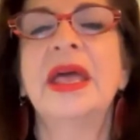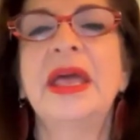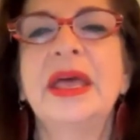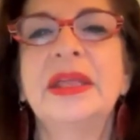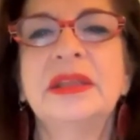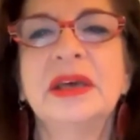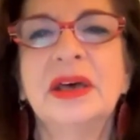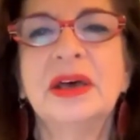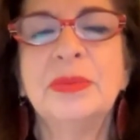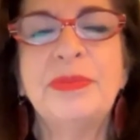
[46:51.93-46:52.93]
and
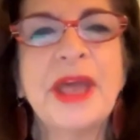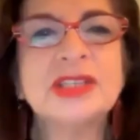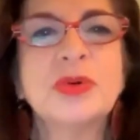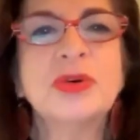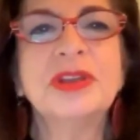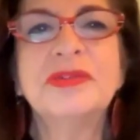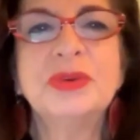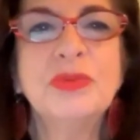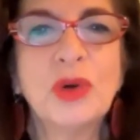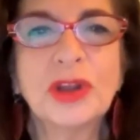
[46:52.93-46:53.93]
uh, the banks won't give
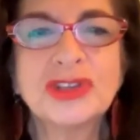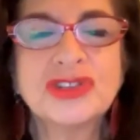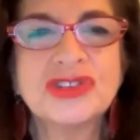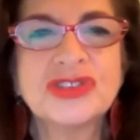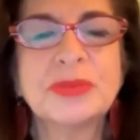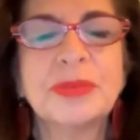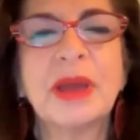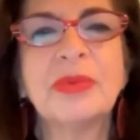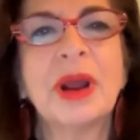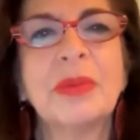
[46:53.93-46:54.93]
you mortgages to buy
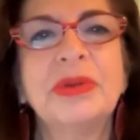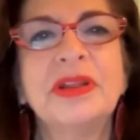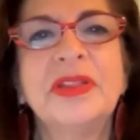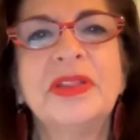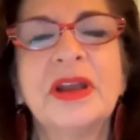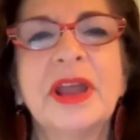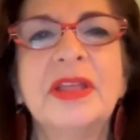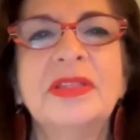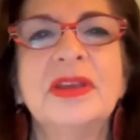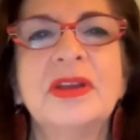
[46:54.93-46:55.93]
property there.
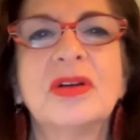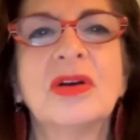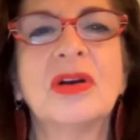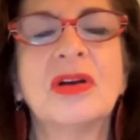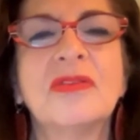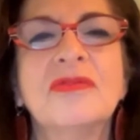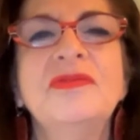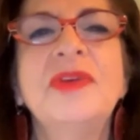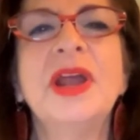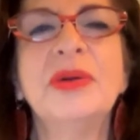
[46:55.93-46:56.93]
And there are
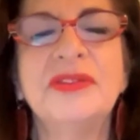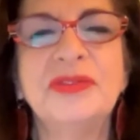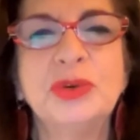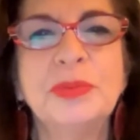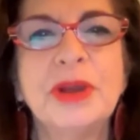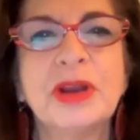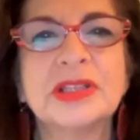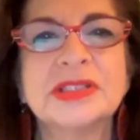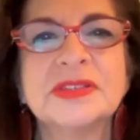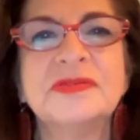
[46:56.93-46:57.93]
very few
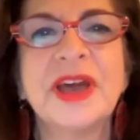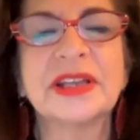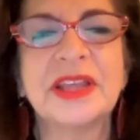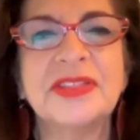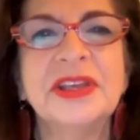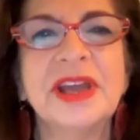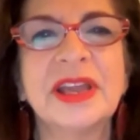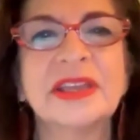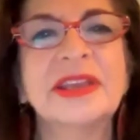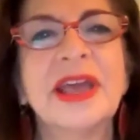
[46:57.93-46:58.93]
Americans. In fact, I think I
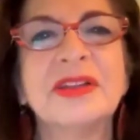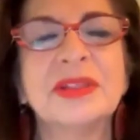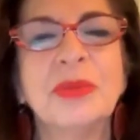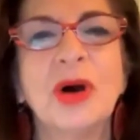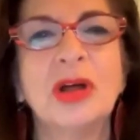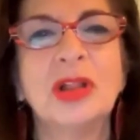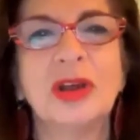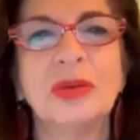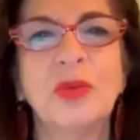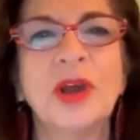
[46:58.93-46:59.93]
can count them all
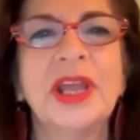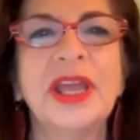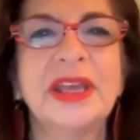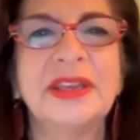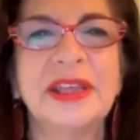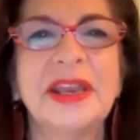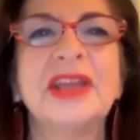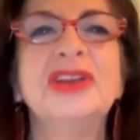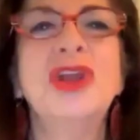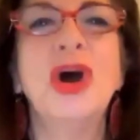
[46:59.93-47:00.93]
on one hand, and
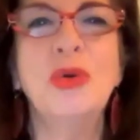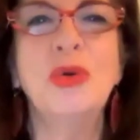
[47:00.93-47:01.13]
I know